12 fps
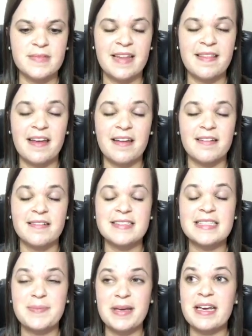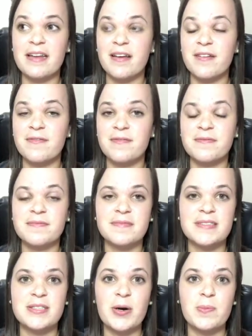then speaking of
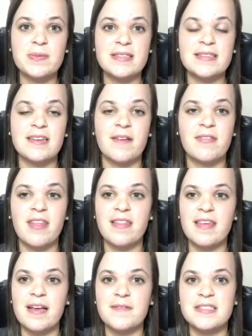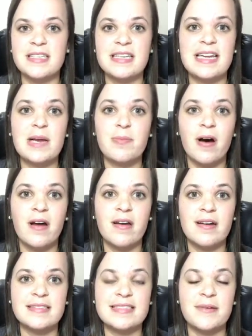soaps and stuff, the Thieves cleaning
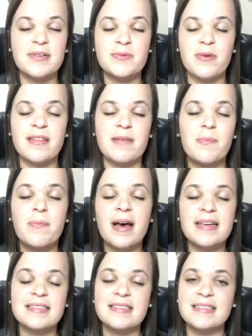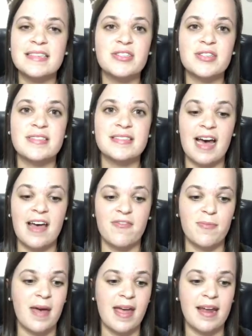products, that was one of the best decisions
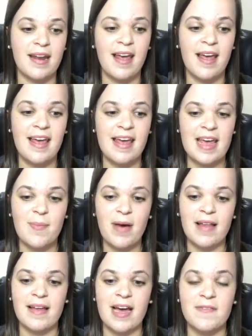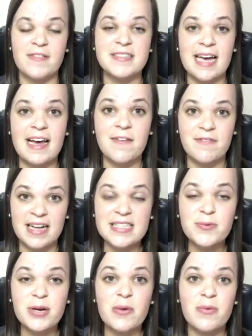I've made in my life. If
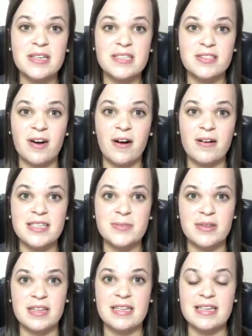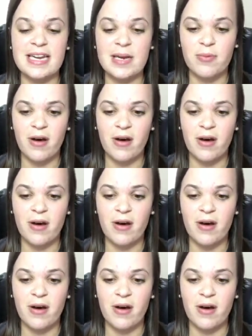that's where you want to start is with the cleaning